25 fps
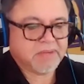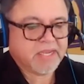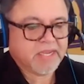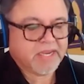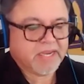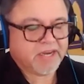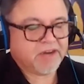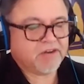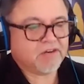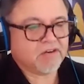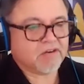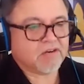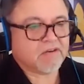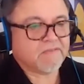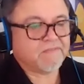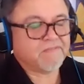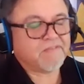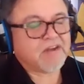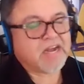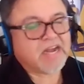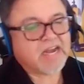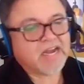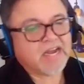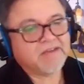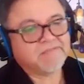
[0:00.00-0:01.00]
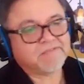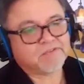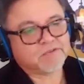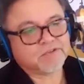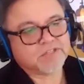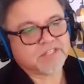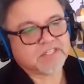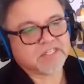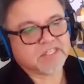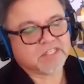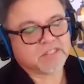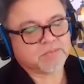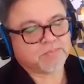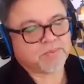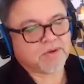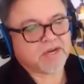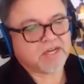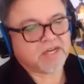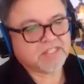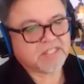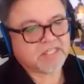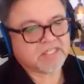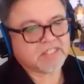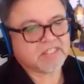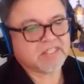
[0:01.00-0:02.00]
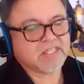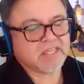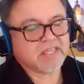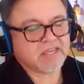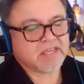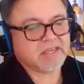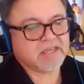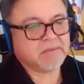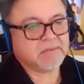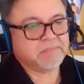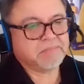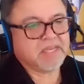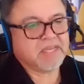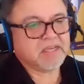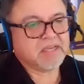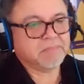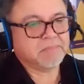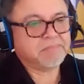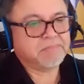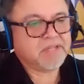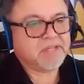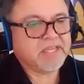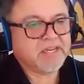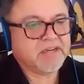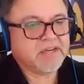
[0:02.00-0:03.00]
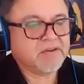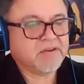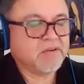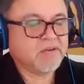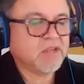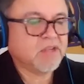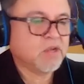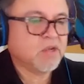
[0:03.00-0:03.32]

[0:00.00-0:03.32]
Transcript: here are 5 or 6 projects that can be completed